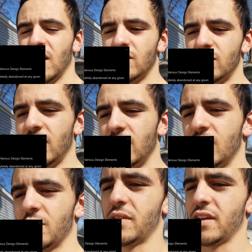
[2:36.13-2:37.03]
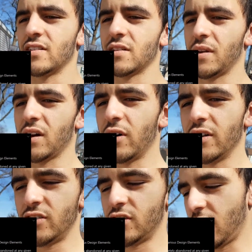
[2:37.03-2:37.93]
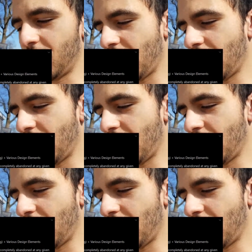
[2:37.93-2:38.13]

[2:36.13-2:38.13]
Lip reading: I changed some things. I'm not quite sure. I